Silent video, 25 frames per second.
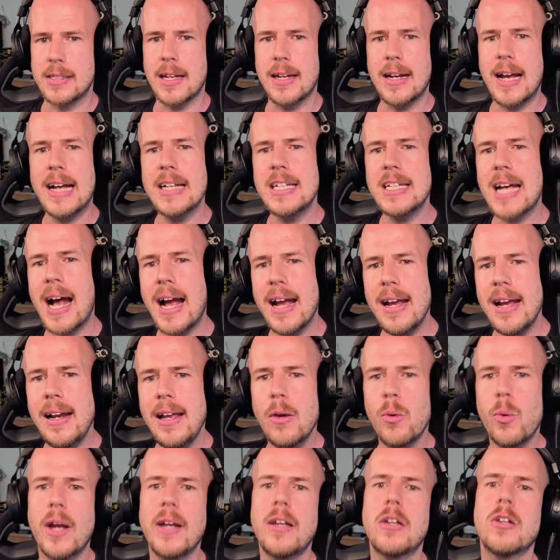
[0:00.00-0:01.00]
then I'd
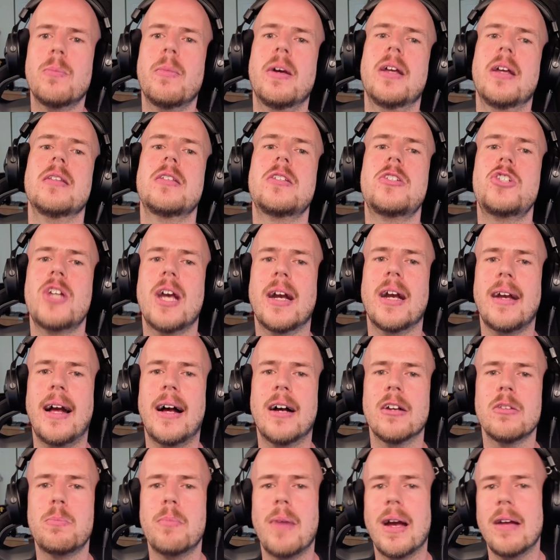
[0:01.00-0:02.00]
highly recommend check
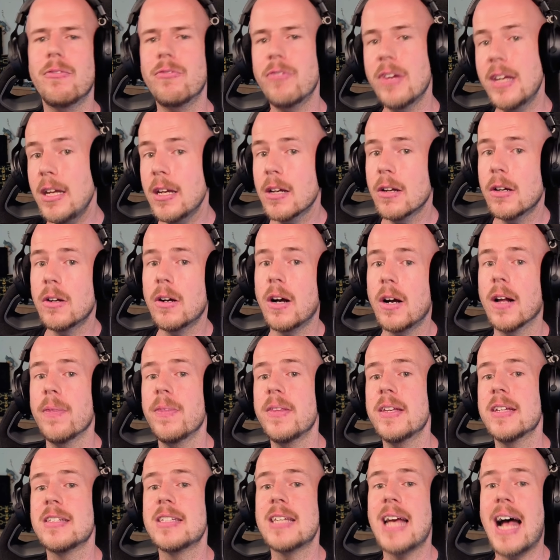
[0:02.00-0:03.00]
out my video
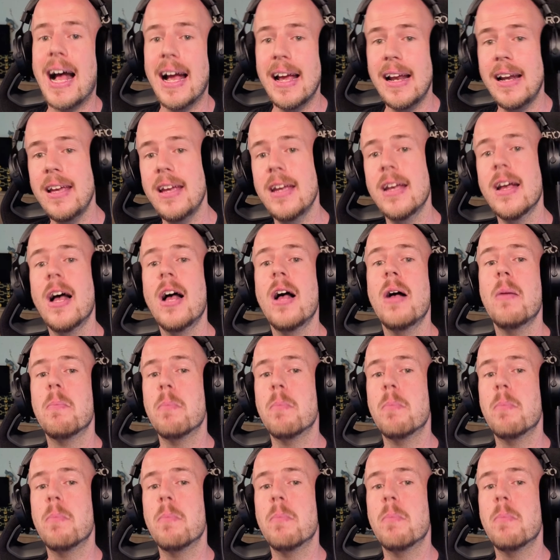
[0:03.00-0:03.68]
on this highly